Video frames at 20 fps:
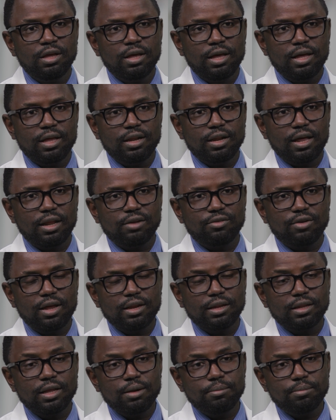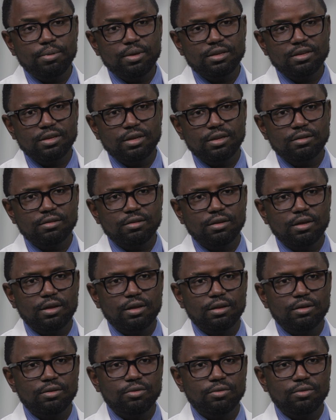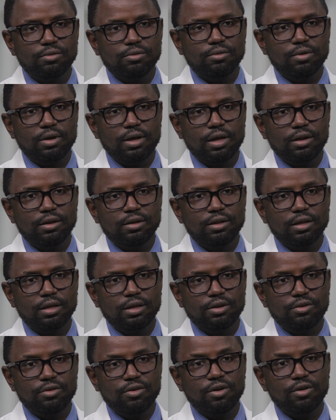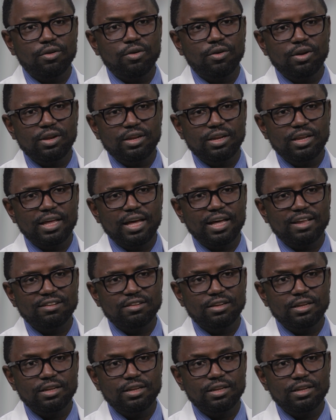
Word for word: And I try to tell patients uh, to uh, take a drug holiday as